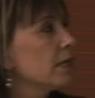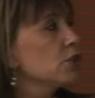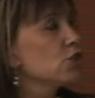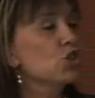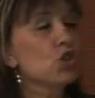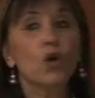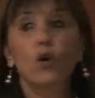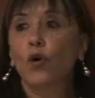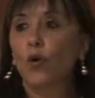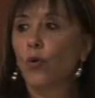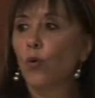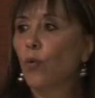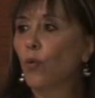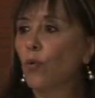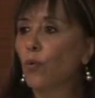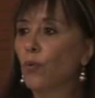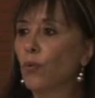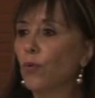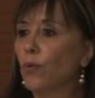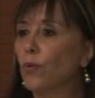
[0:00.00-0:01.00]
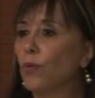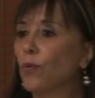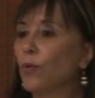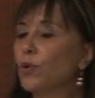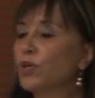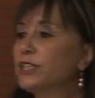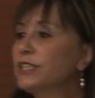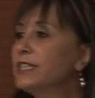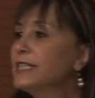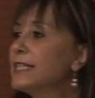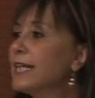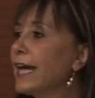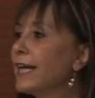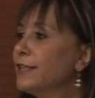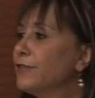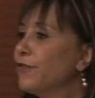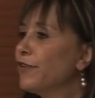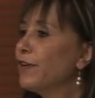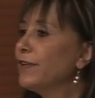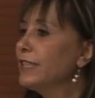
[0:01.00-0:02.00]
so what is
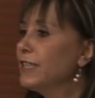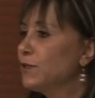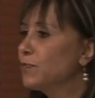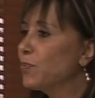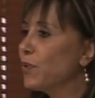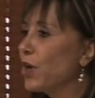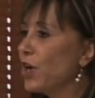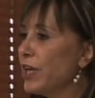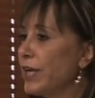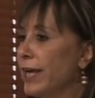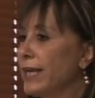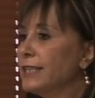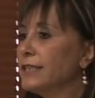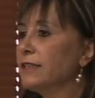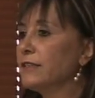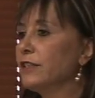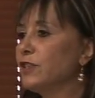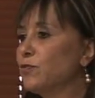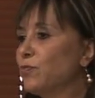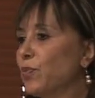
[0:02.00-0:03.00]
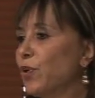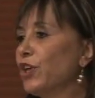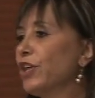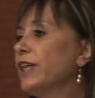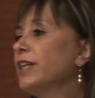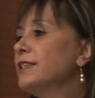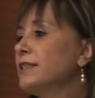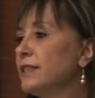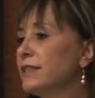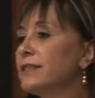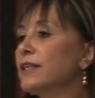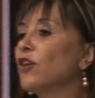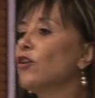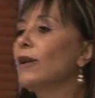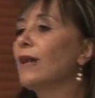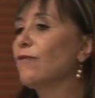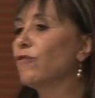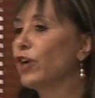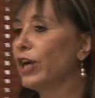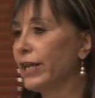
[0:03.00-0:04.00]
nice from this project, this project is, is a
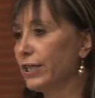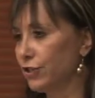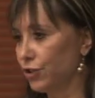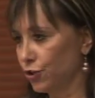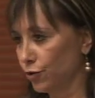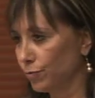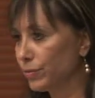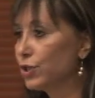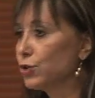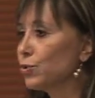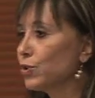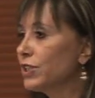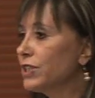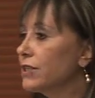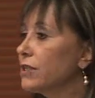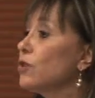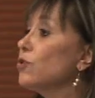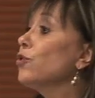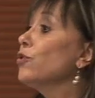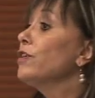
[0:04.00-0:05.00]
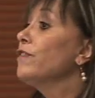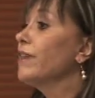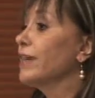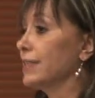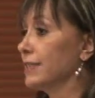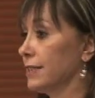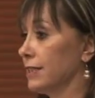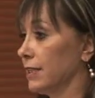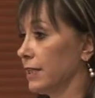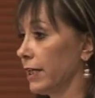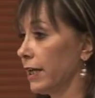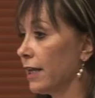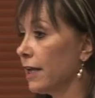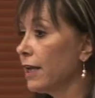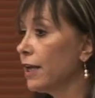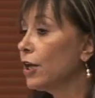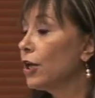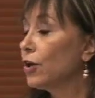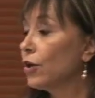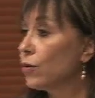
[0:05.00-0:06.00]
collaboration between three universities.
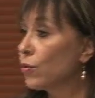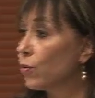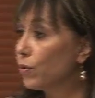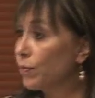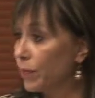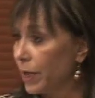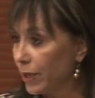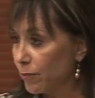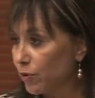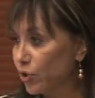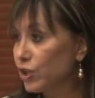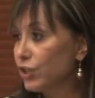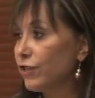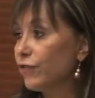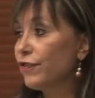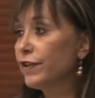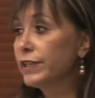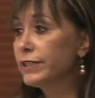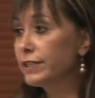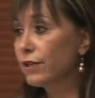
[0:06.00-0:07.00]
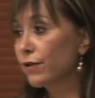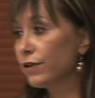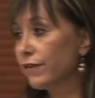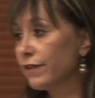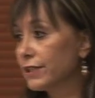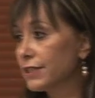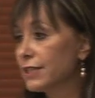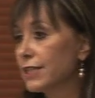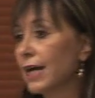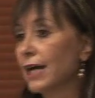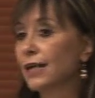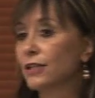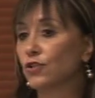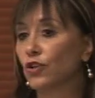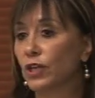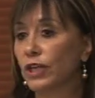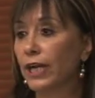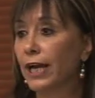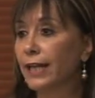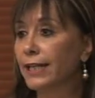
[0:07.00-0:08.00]
Eh, Pontificia Universidad
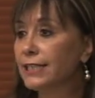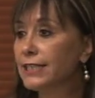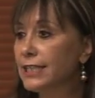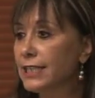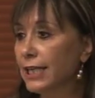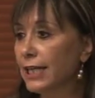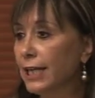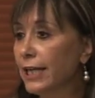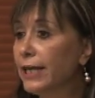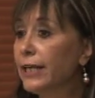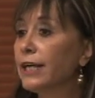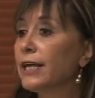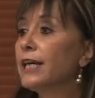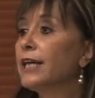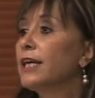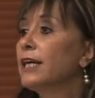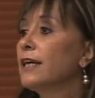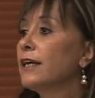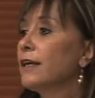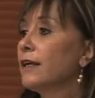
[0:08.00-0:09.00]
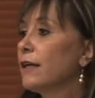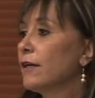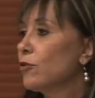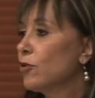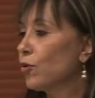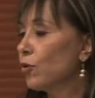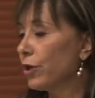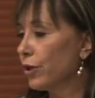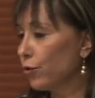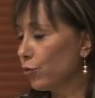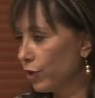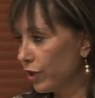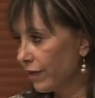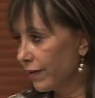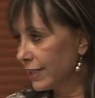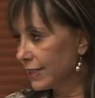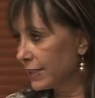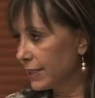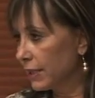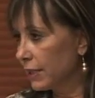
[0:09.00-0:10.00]
Católica de Chile,
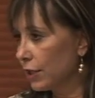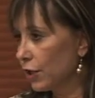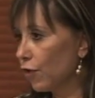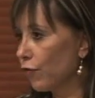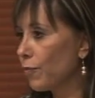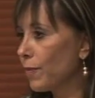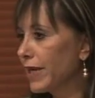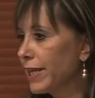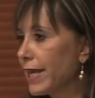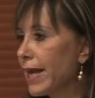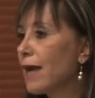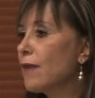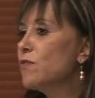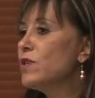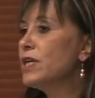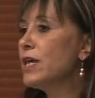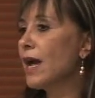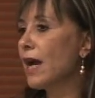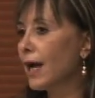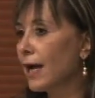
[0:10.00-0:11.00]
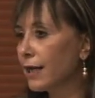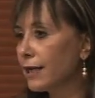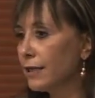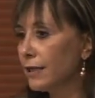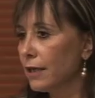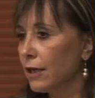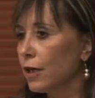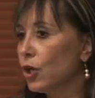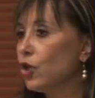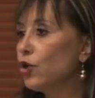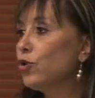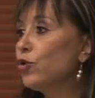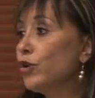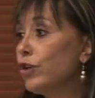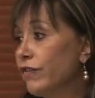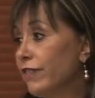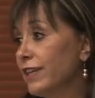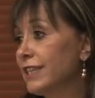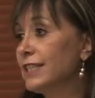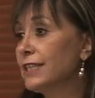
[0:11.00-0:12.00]
University of Miami, and
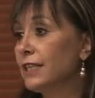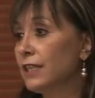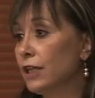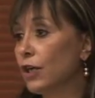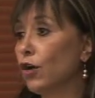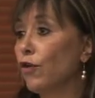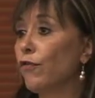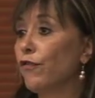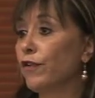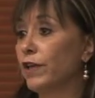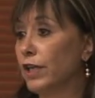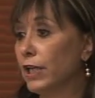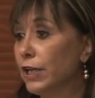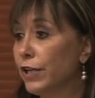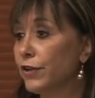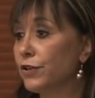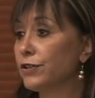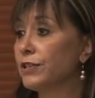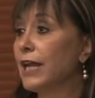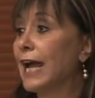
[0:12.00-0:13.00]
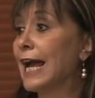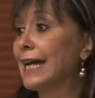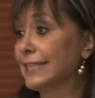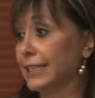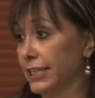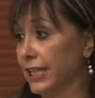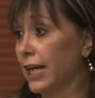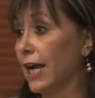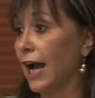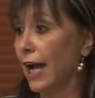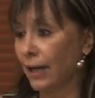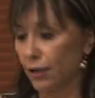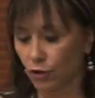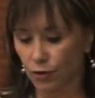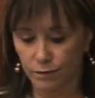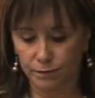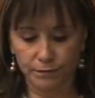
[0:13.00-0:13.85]
University of Illinois at Chicago.